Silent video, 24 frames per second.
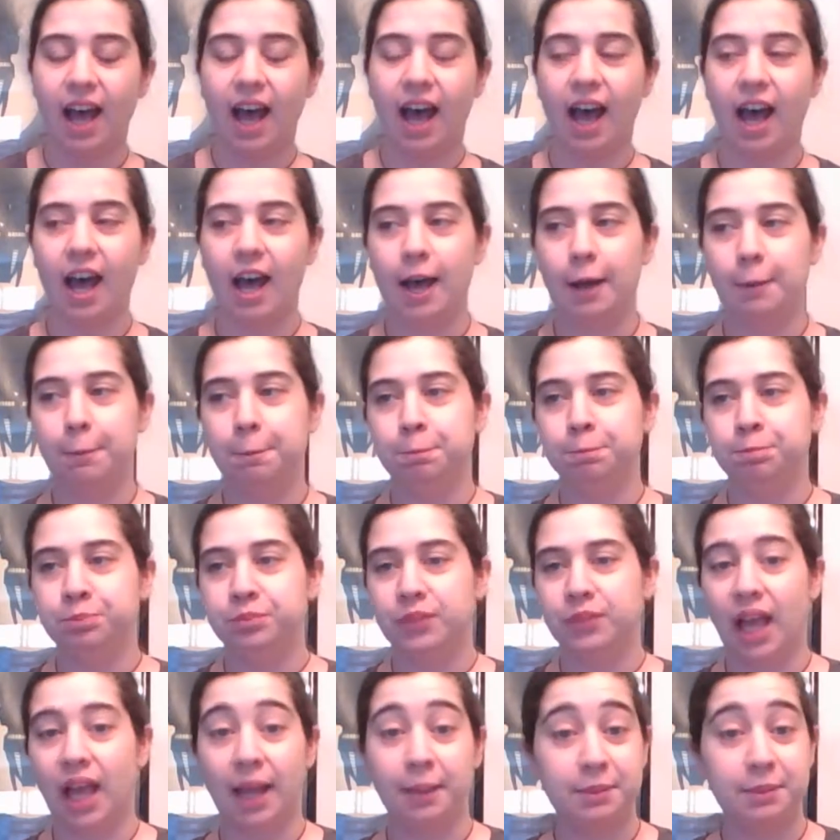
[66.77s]

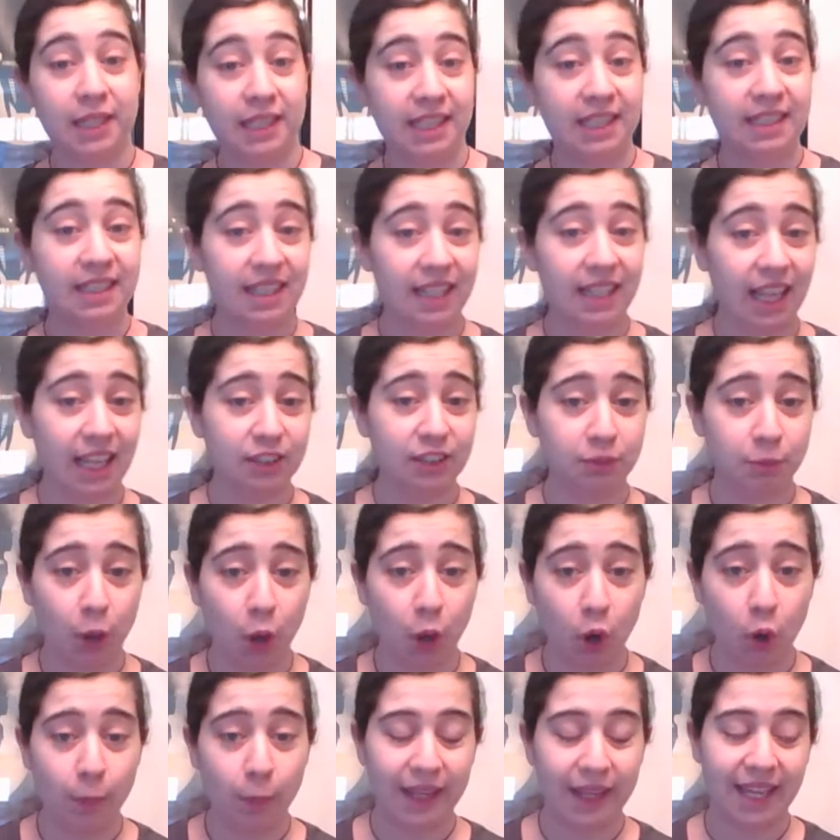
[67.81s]
I'm taking the class from
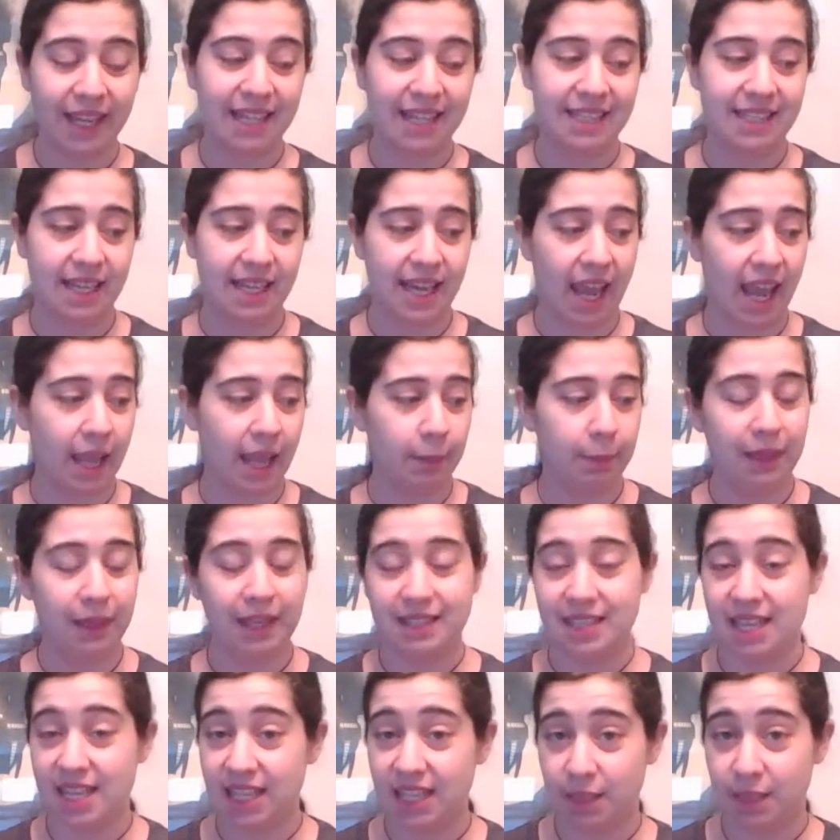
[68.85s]
home again today
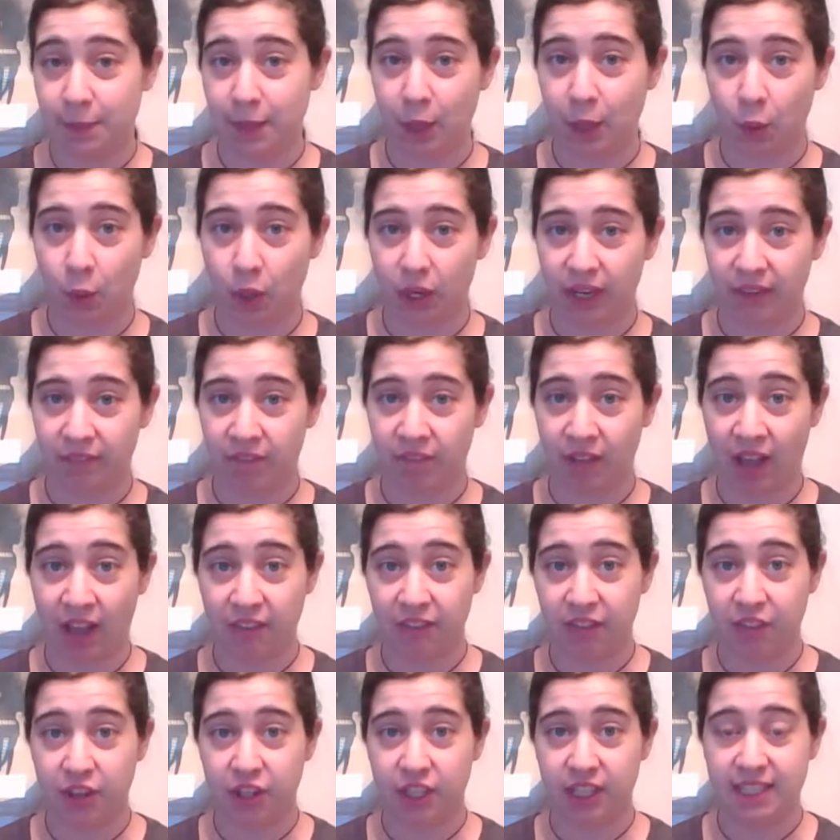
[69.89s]
because I need to be at work at
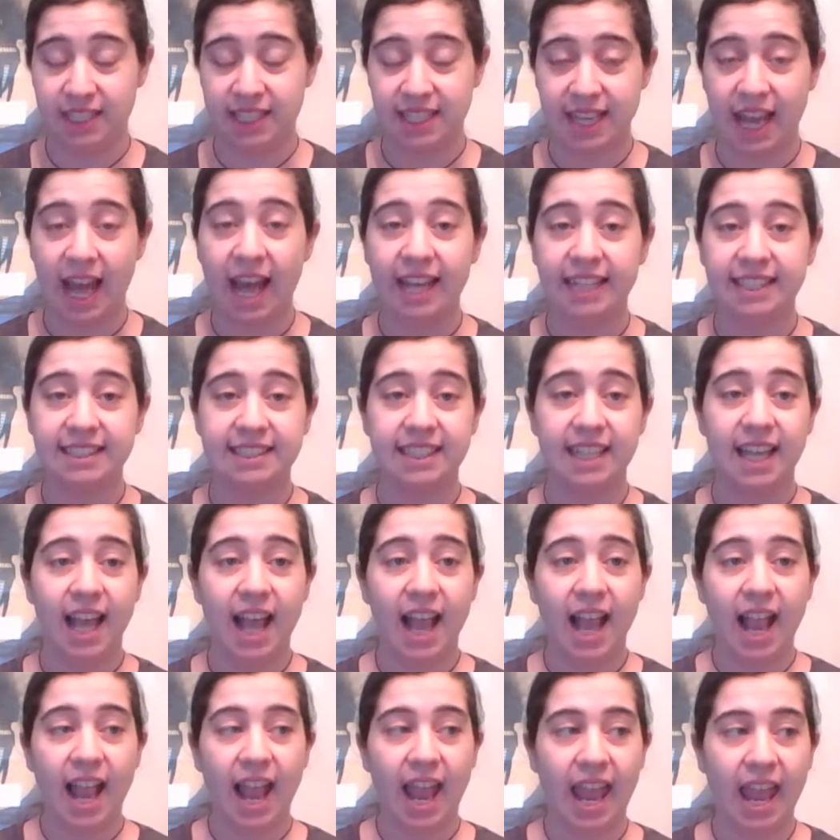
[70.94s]
5:30 tonight,
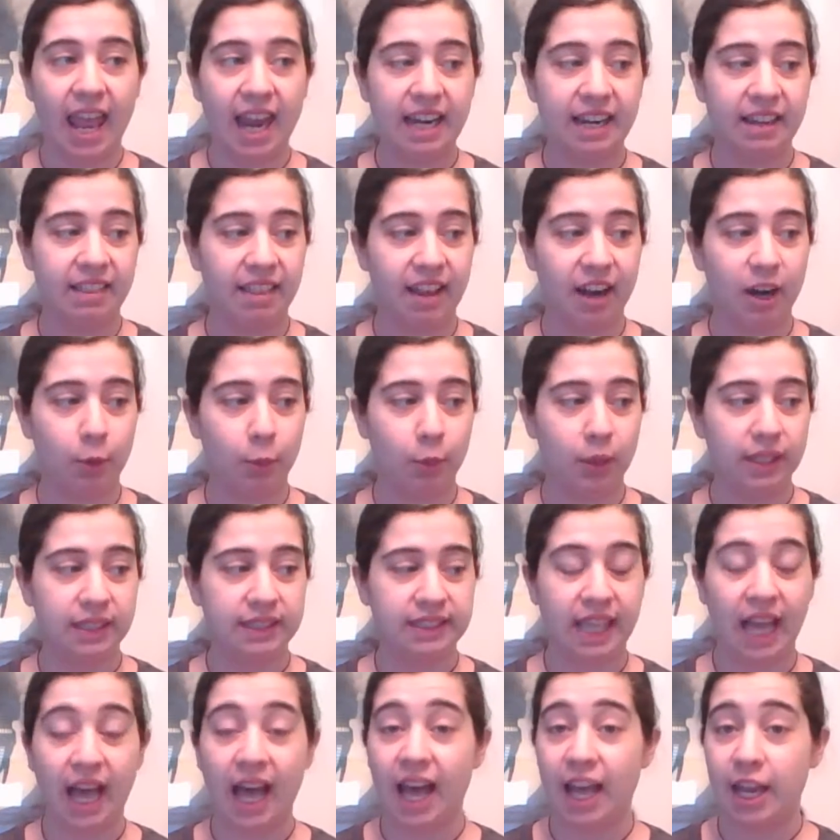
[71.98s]
and there was
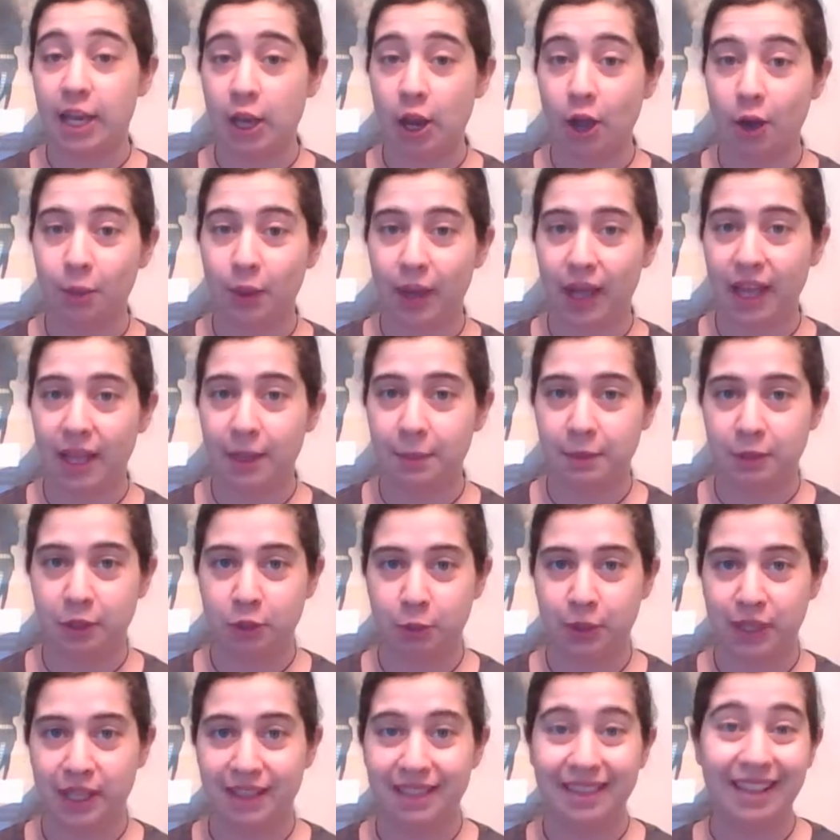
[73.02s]
no way
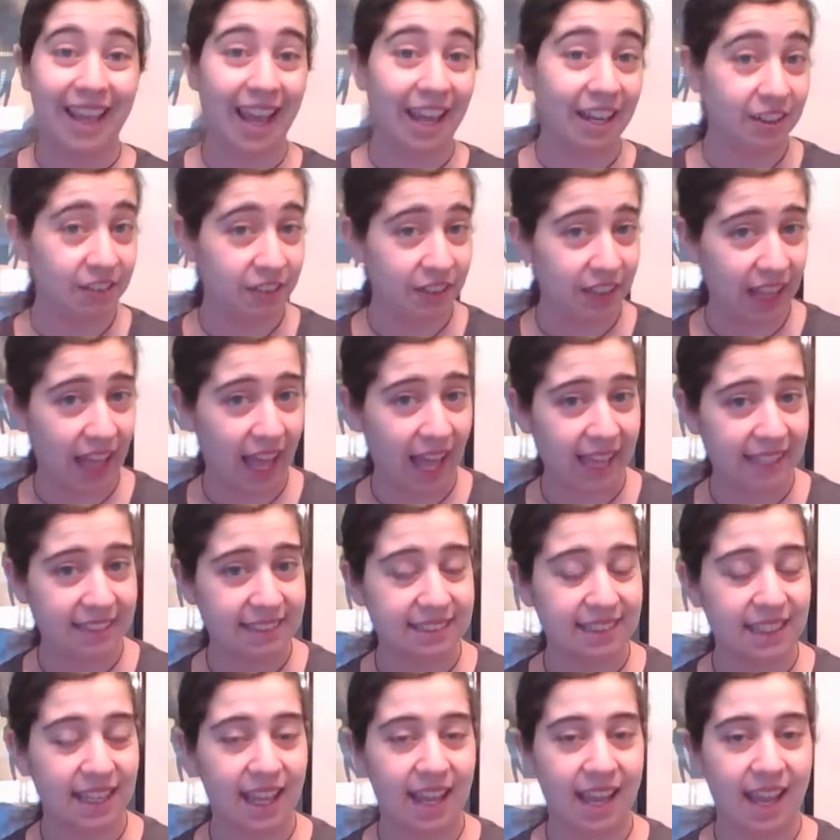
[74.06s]
between the end of class
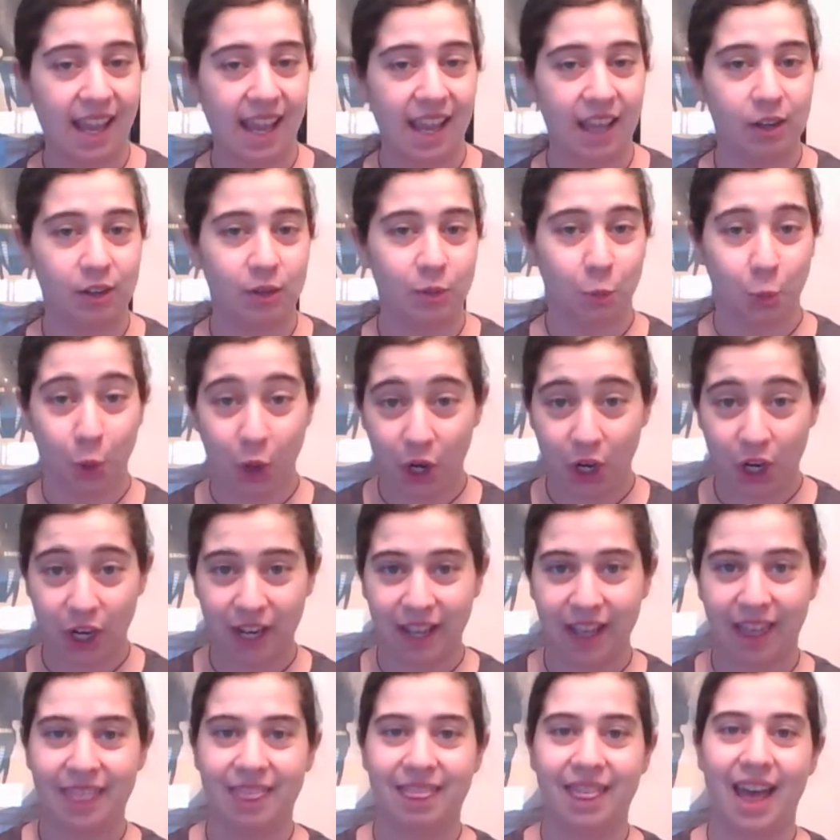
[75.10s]
and work
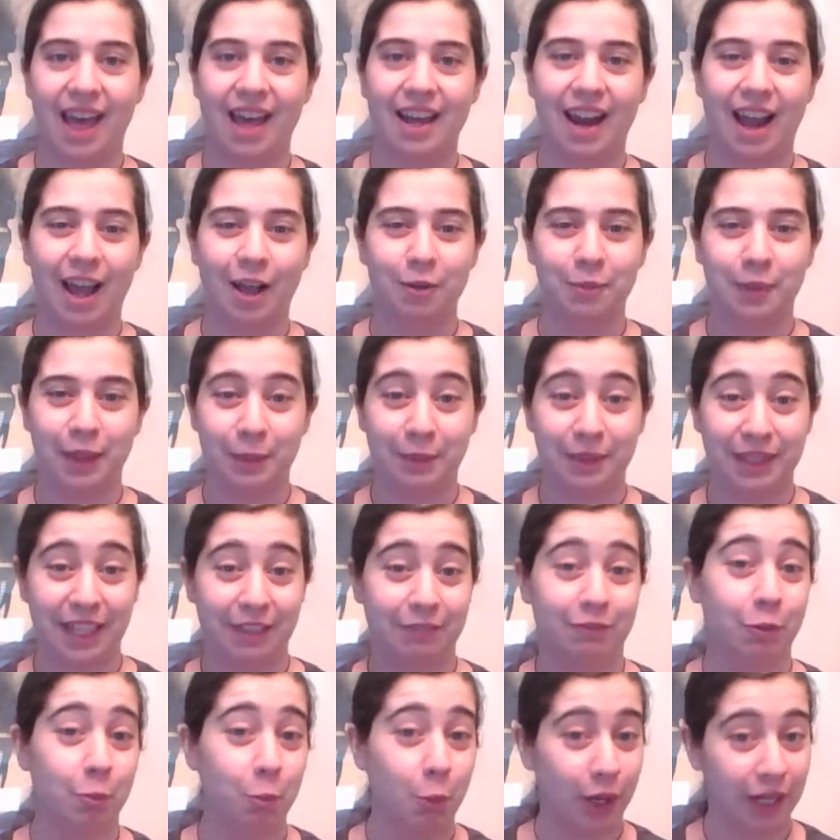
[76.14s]
that I would be able to get
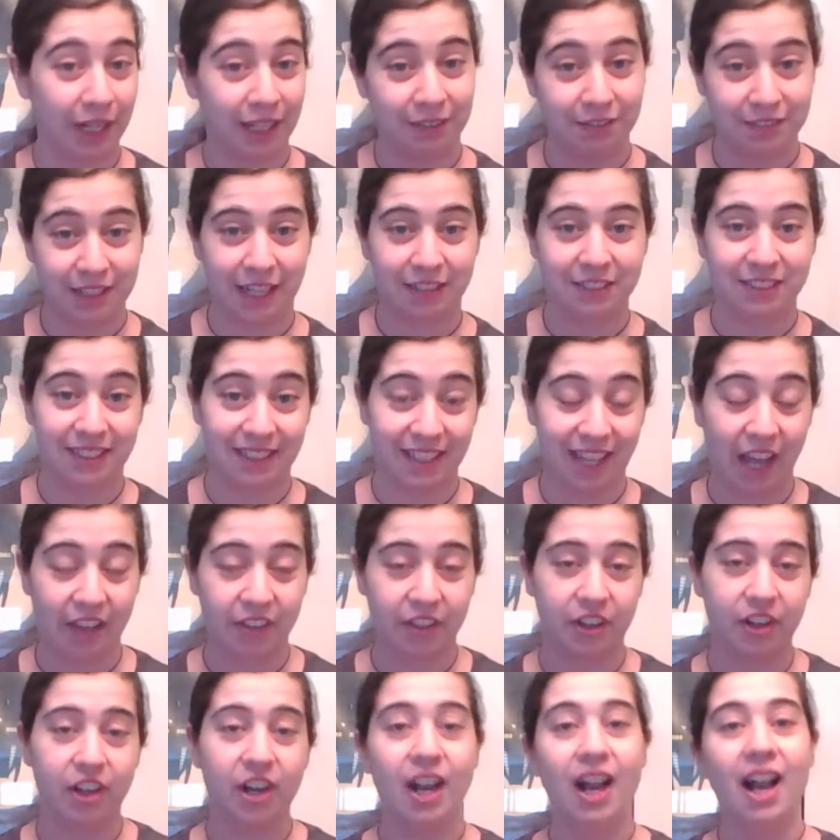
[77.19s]
from one end of town to the
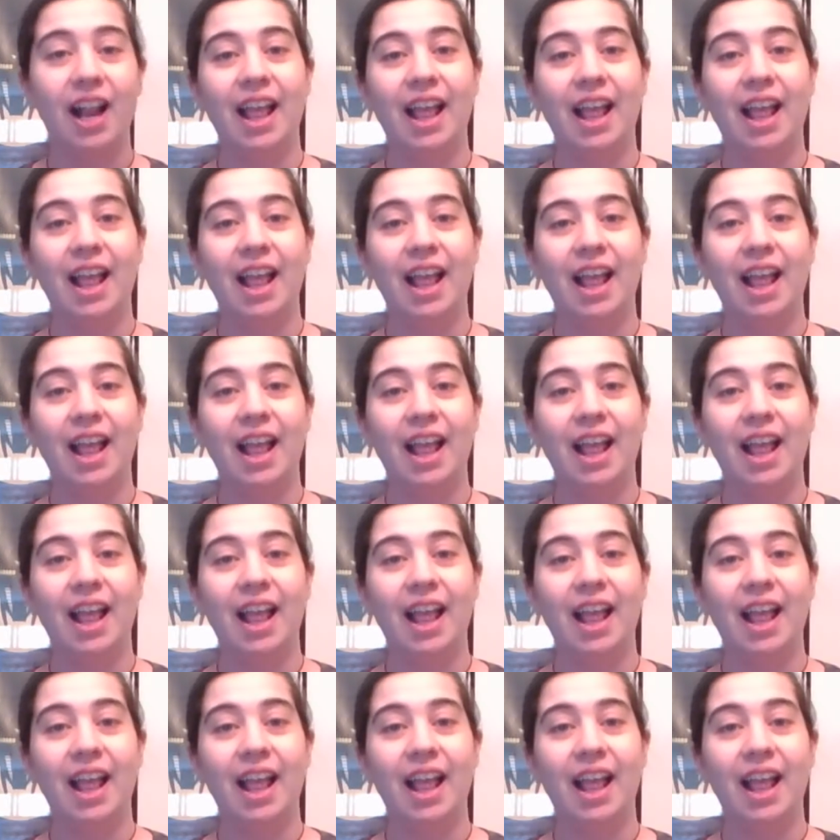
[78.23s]
other.